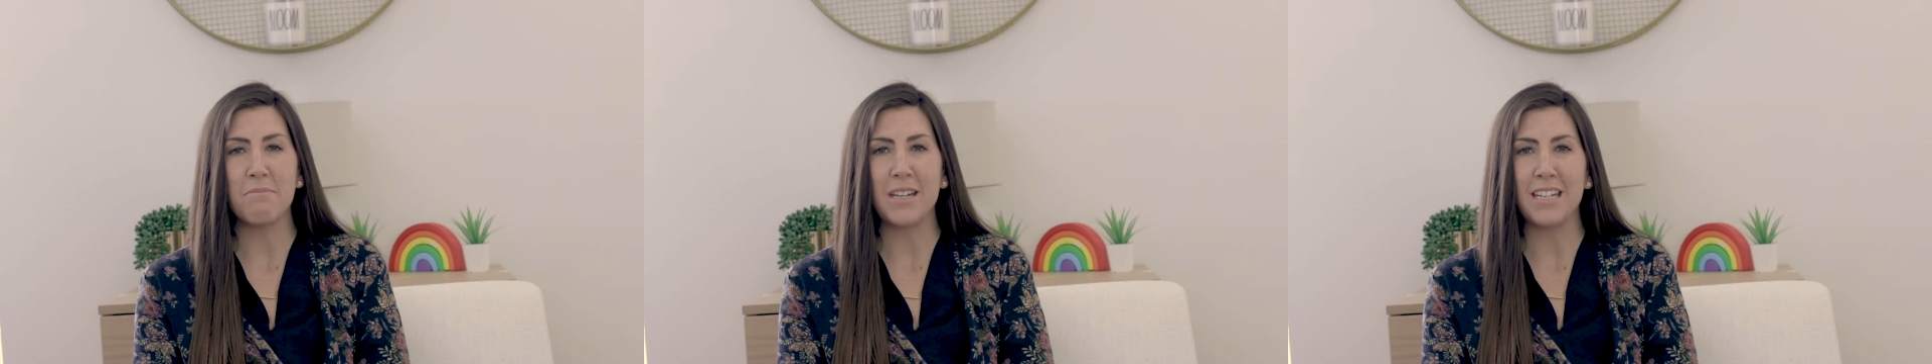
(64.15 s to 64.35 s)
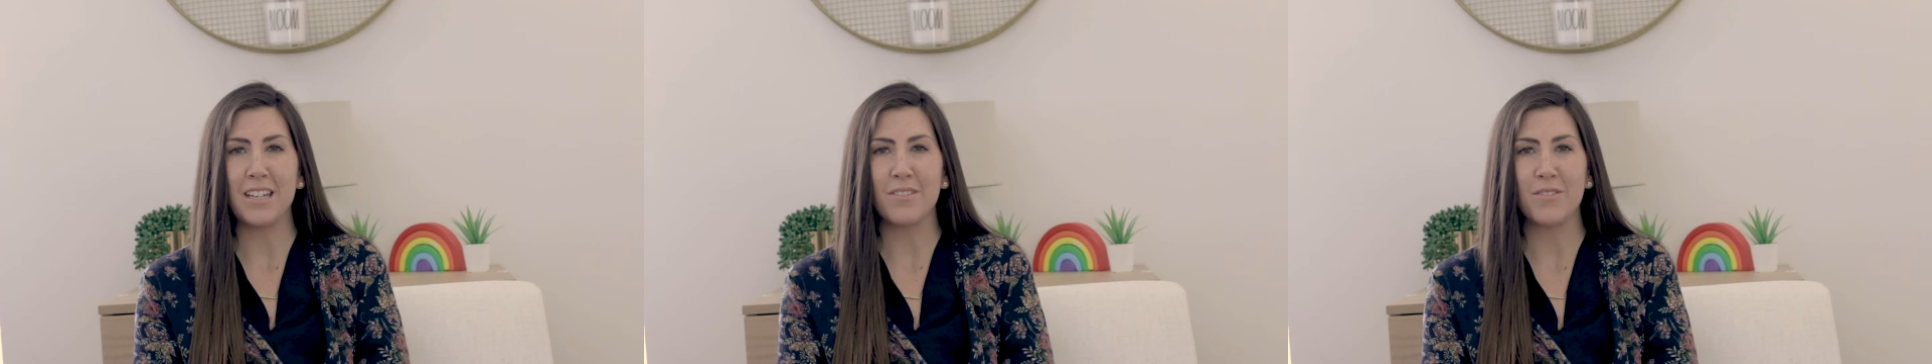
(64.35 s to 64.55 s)

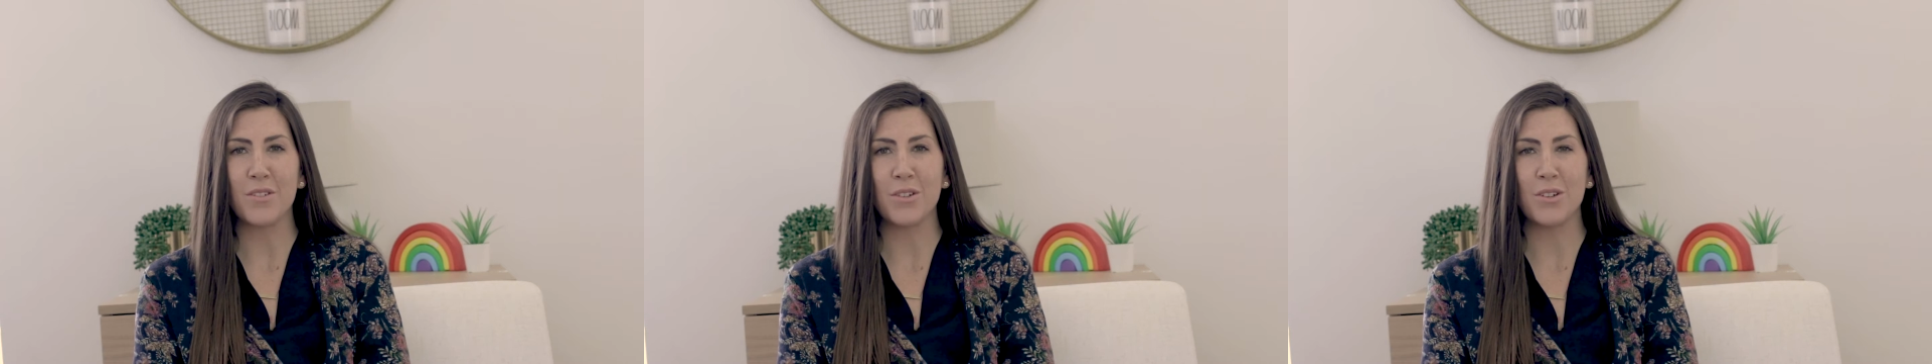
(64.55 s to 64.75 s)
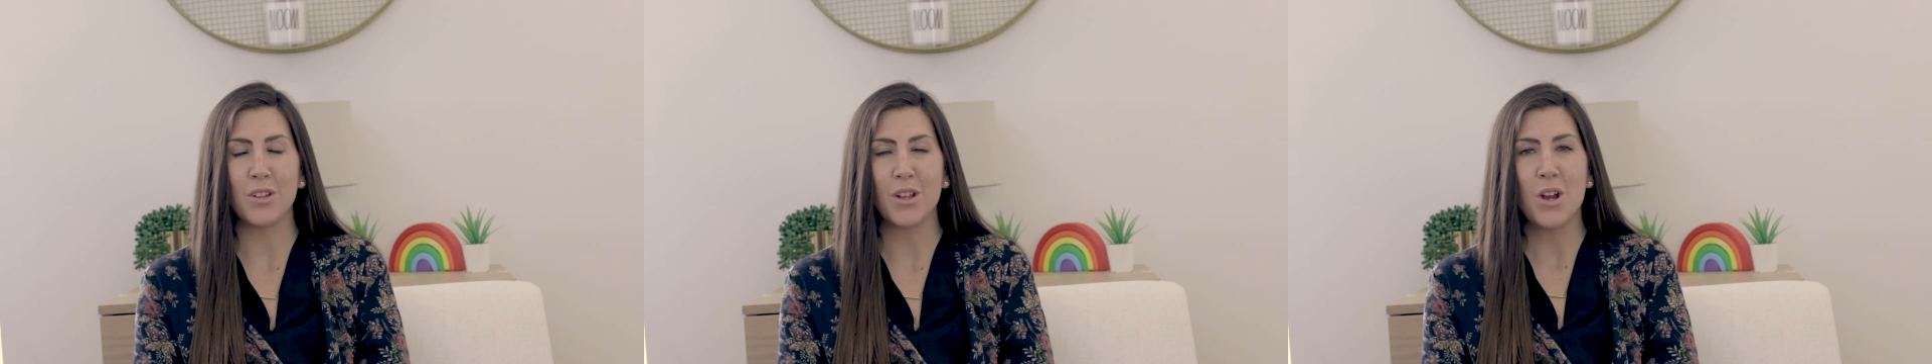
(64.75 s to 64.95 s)

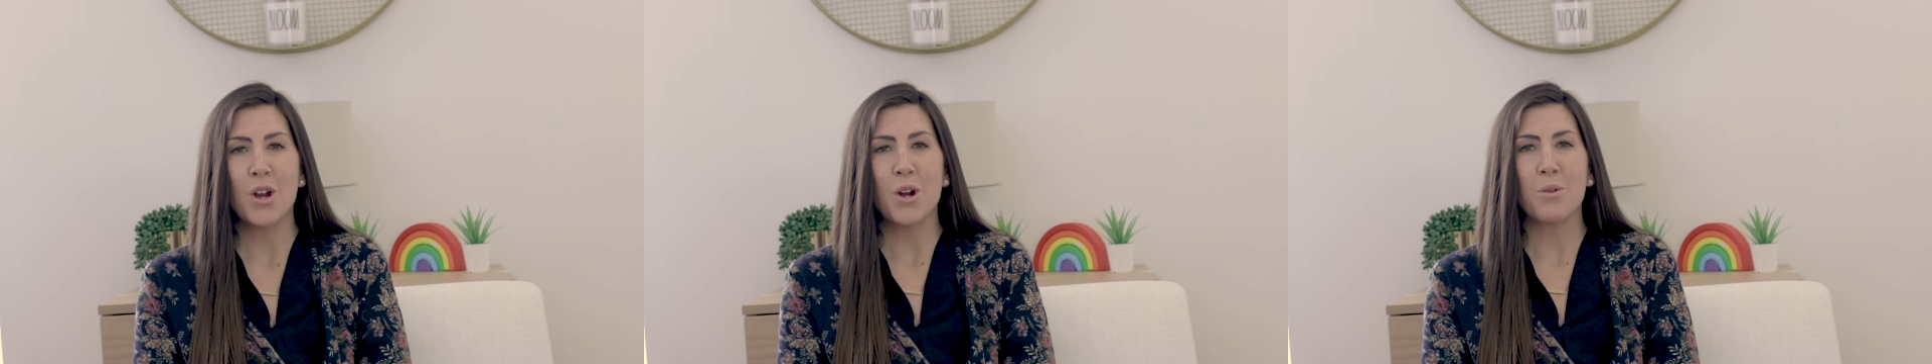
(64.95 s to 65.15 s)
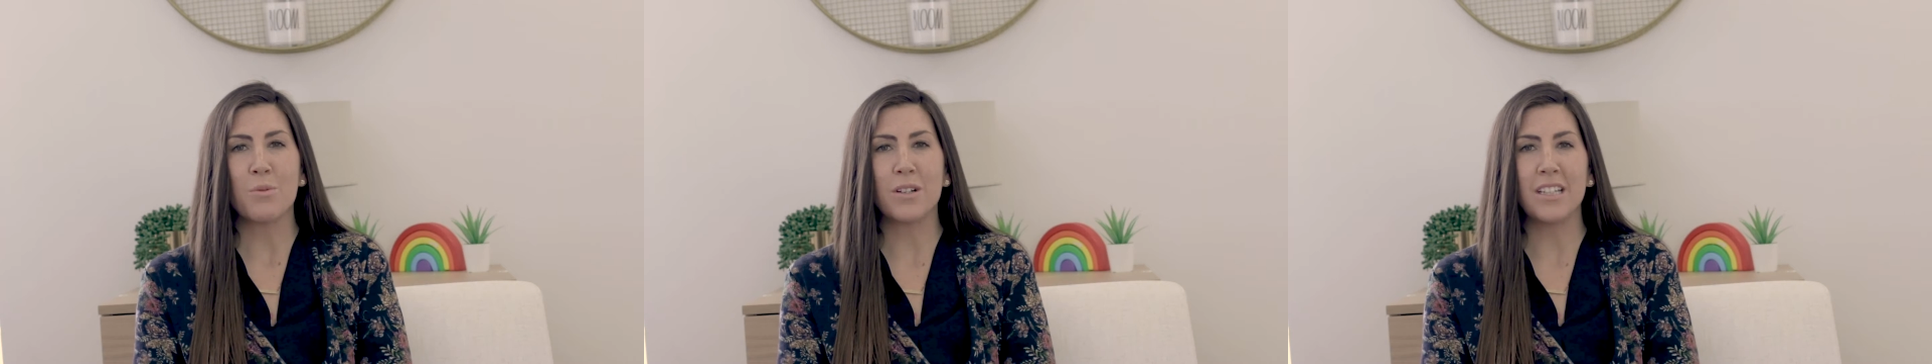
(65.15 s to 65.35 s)
meaningful
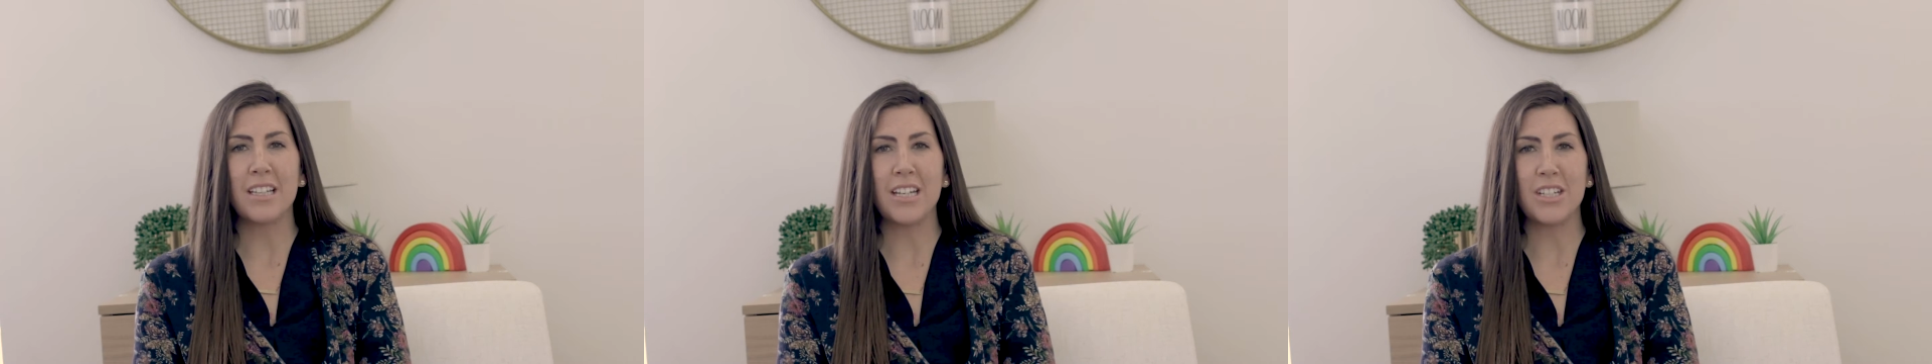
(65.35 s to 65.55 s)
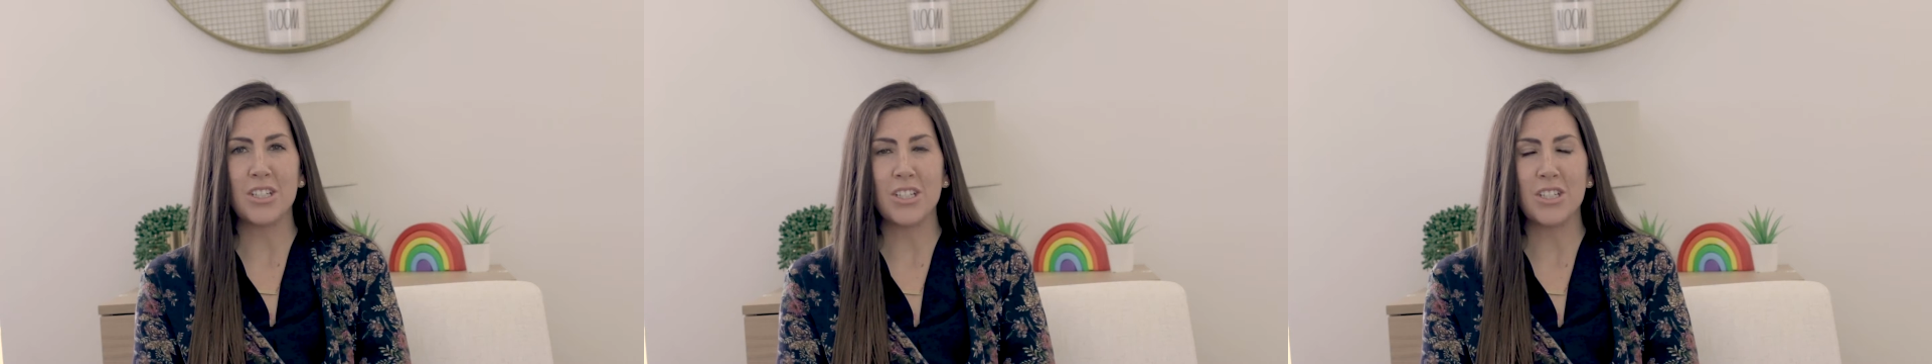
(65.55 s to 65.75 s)

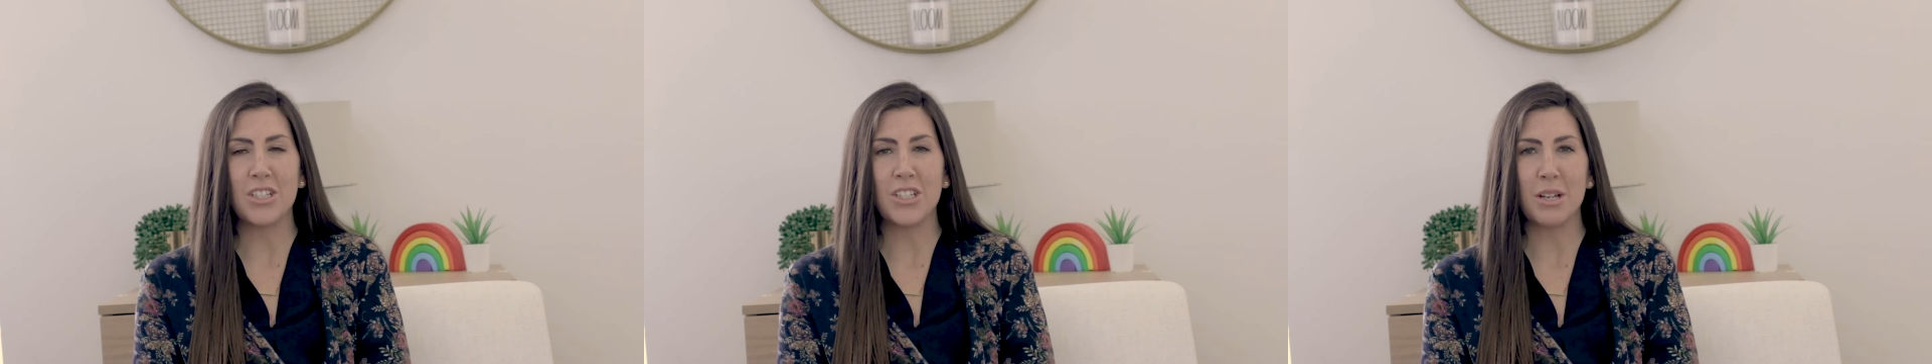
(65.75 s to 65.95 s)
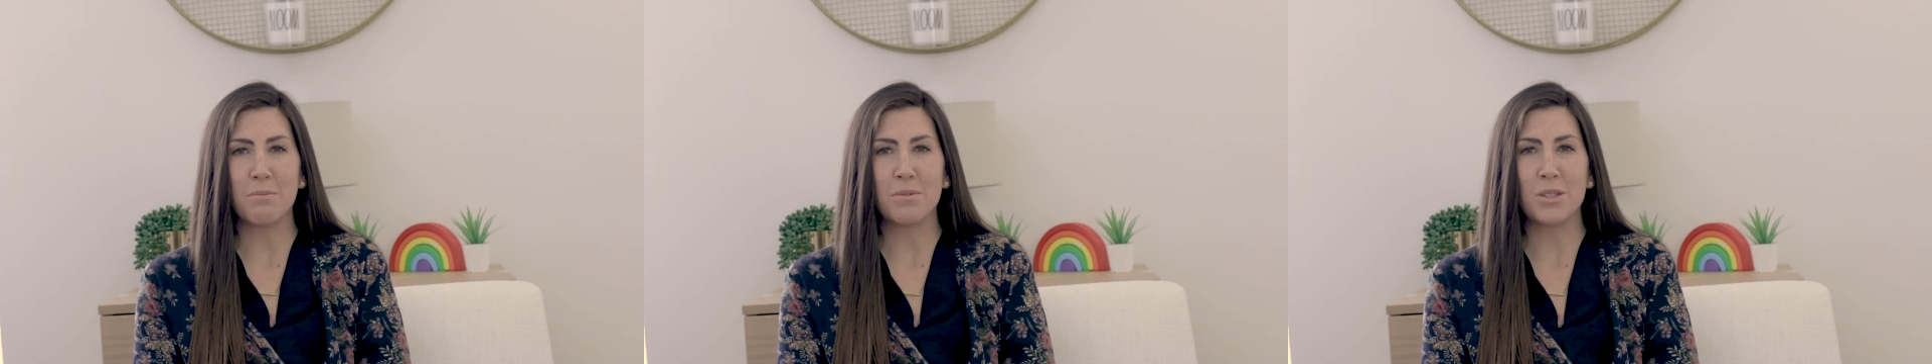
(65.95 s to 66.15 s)

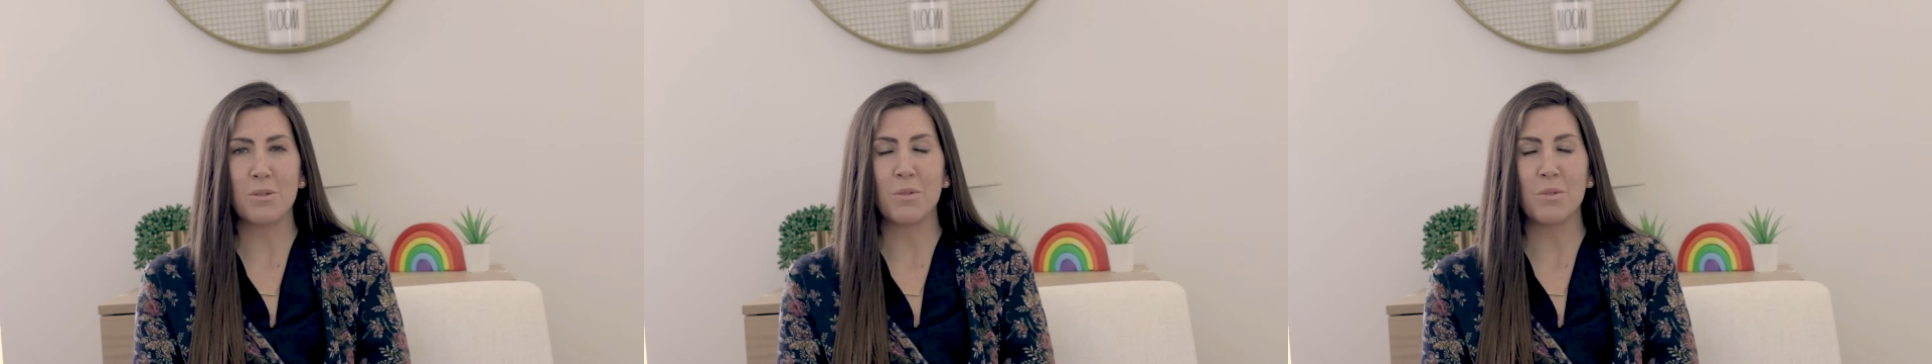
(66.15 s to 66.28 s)
relationships